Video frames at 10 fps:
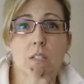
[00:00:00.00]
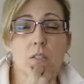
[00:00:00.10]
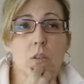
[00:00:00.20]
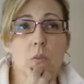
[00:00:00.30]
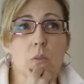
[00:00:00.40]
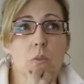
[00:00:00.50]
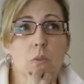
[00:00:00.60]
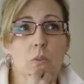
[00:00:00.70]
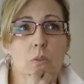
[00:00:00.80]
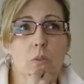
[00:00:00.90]
So
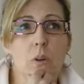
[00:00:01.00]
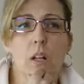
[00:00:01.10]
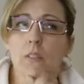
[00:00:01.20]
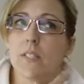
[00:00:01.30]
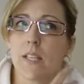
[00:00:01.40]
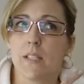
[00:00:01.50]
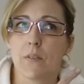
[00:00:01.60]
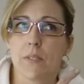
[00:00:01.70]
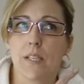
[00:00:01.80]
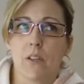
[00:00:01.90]
all of a
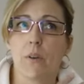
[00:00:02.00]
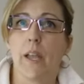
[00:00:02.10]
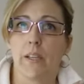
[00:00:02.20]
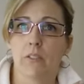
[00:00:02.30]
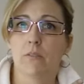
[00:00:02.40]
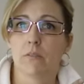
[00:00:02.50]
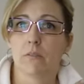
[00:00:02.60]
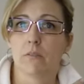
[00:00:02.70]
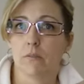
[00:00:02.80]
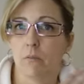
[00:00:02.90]
sudden it was like, okay,
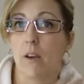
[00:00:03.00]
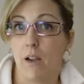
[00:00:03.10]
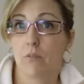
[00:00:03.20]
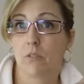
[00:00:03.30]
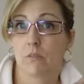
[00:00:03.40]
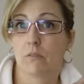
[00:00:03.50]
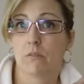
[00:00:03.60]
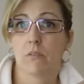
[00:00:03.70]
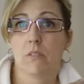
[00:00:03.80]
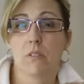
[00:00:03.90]
we're out.
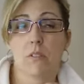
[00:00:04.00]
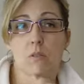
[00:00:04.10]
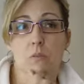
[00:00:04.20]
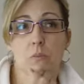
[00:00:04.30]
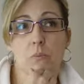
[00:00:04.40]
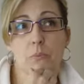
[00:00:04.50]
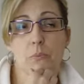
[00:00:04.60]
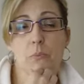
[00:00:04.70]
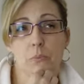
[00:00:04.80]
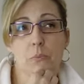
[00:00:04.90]
So
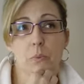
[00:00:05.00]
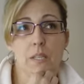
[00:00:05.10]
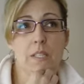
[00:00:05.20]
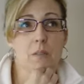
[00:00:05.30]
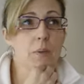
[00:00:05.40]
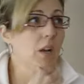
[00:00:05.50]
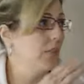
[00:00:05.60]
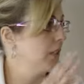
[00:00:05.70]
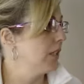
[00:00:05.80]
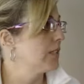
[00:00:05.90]
we
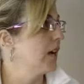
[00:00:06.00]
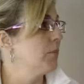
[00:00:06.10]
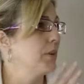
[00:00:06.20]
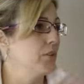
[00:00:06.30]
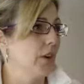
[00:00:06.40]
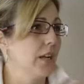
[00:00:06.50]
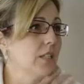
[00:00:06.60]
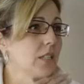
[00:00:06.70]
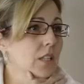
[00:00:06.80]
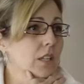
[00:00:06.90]
got the kids up and
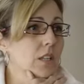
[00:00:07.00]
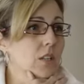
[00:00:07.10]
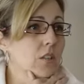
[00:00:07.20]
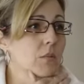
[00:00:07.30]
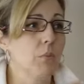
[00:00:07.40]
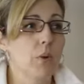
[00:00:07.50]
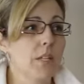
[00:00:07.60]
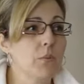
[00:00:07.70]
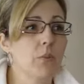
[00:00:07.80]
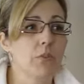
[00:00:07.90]
dressed. The
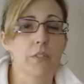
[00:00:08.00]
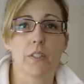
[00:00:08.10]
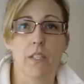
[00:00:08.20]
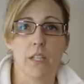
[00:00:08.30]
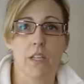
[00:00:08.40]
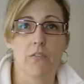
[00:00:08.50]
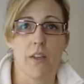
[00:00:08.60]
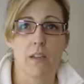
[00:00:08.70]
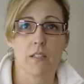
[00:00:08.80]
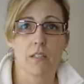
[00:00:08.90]
boys weren't feeling any
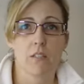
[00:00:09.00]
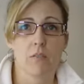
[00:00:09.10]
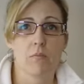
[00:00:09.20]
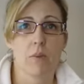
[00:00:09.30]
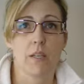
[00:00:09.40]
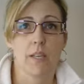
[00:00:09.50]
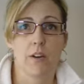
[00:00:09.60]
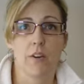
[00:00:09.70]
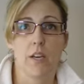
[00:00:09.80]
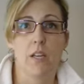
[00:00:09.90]
effects, but
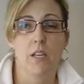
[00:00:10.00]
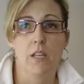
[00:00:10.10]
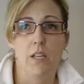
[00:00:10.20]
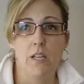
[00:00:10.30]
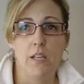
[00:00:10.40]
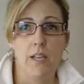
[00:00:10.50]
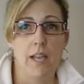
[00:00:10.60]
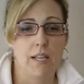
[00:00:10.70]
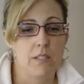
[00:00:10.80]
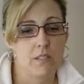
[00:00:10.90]
Gary
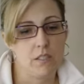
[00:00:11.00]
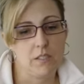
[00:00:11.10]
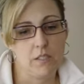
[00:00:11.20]
had